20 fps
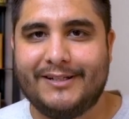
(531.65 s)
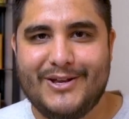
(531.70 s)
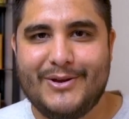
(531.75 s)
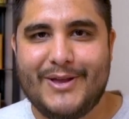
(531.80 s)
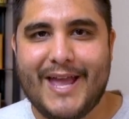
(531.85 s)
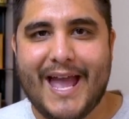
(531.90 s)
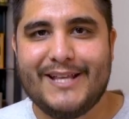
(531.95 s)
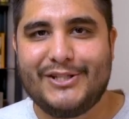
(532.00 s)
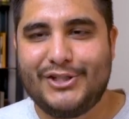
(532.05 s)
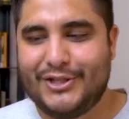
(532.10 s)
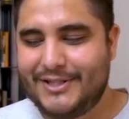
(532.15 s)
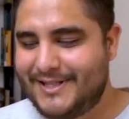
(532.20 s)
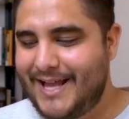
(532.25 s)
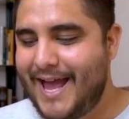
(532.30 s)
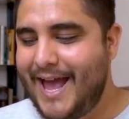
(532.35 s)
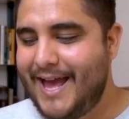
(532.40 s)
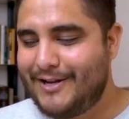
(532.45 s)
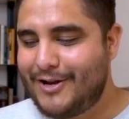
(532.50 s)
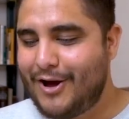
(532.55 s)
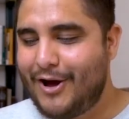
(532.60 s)
You can't just
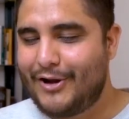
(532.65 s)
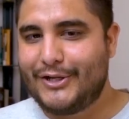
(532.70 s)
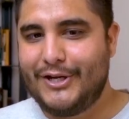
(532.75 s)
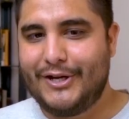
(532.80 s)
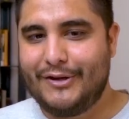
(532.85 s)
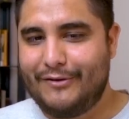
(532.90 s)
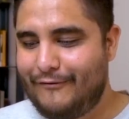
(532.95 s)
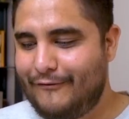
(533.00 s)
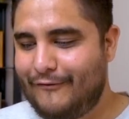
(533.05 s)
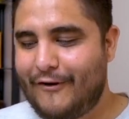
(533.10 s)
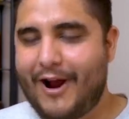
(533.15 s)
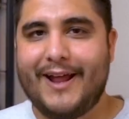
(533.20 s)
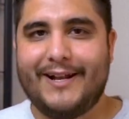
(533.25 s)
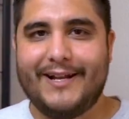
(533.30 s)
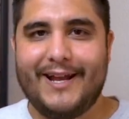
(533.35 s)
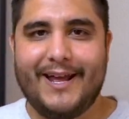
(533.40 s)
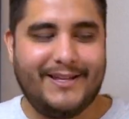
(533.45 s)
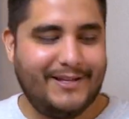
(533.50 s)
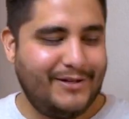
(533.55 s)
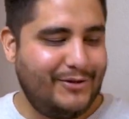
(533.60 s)
end on Good
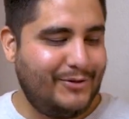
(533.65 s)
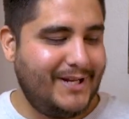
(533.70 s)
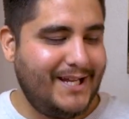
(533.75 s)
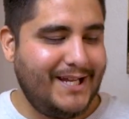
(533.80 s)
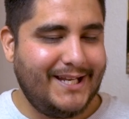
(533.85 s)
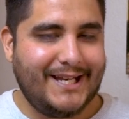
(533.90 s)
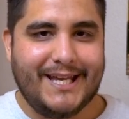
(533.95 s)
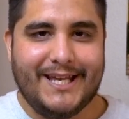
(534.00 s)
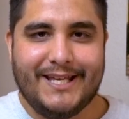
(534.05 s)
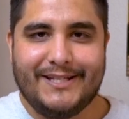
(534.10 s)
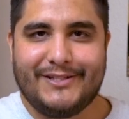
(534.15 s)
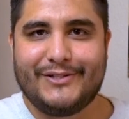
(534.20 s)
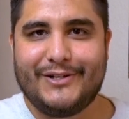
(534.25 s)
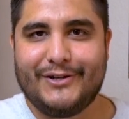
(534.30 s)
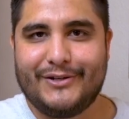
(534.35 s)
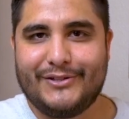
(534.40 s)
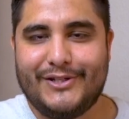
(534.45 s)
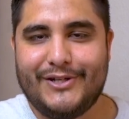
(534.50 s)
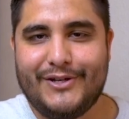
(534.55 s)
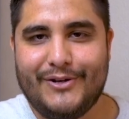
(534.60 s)
Friday, you need
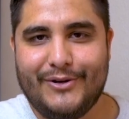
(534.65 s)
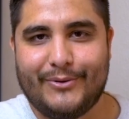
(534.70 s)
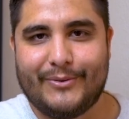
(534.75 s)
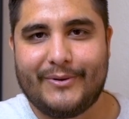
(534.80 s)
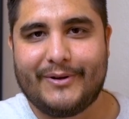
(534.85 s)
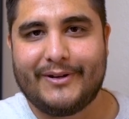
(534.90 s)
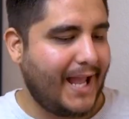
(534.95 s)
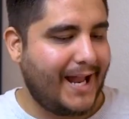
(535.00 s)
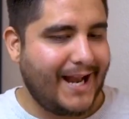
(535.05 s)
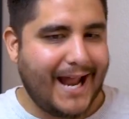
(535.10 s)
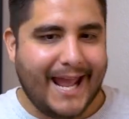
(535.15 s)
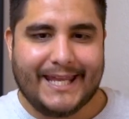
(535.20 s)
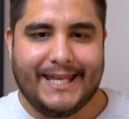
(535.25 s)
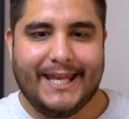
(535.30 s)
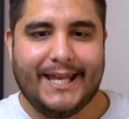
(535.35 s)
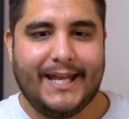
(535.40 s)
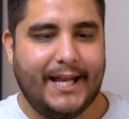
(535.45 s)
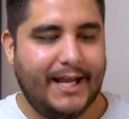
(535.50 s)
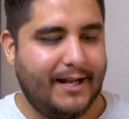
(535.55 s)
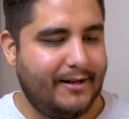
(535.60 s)
Easter too. And I
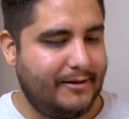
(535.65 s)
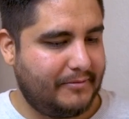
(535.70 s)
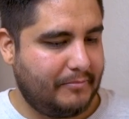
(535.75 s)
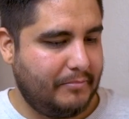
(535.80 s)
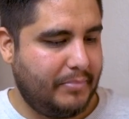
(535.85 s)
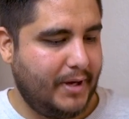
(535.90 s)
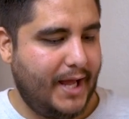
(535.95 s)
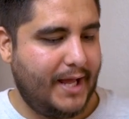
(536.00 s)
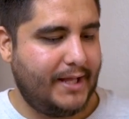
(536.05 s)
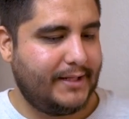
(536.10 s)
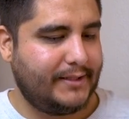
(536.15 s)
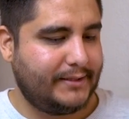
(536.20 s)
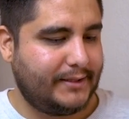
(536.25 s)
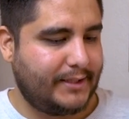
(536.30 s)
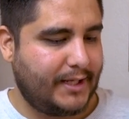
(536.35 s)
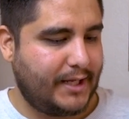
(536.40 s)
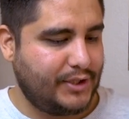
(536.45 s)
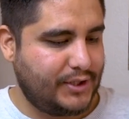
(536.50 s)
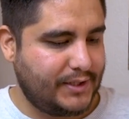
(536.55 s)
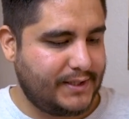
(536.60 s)
get it, but
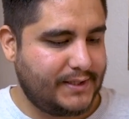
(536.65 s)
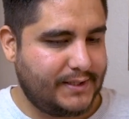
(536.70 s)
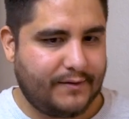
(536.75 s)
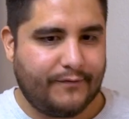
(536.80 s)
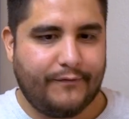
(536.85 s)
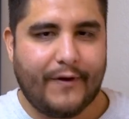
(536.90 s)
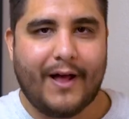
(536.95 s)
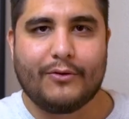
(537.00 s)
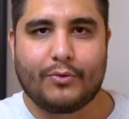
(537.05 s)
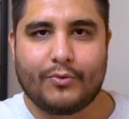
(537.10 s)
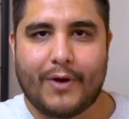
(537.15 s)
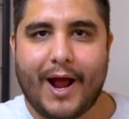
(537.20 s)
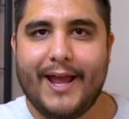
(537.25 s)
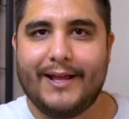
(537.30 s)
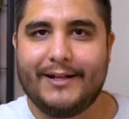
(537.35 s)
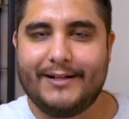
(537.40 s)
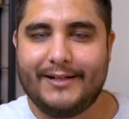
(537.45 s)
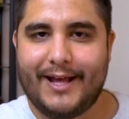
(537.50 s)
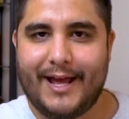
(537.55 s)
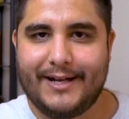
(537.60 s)
it just felt
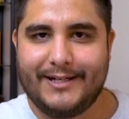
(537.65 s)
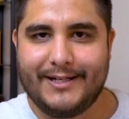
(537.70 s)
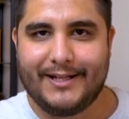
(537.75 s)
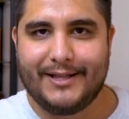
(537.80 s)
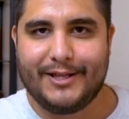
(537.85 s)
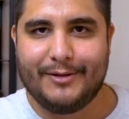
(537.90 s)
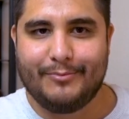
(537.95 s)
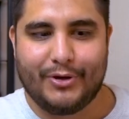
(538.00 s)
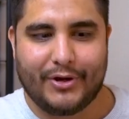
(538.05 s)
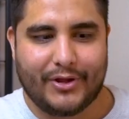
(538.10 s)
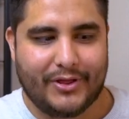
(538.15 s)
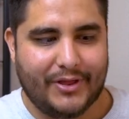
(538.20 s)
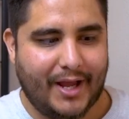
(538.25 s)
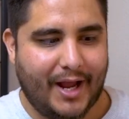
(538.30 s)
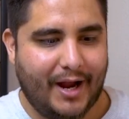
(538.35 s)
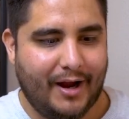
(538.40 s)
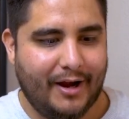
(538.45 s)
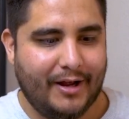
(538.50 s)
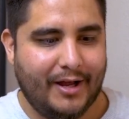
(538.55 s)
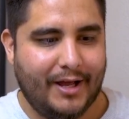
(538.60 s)
right ending the book
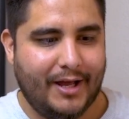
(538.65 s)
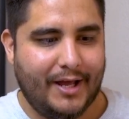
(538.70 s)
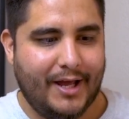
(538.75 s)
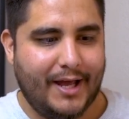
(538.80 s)
there.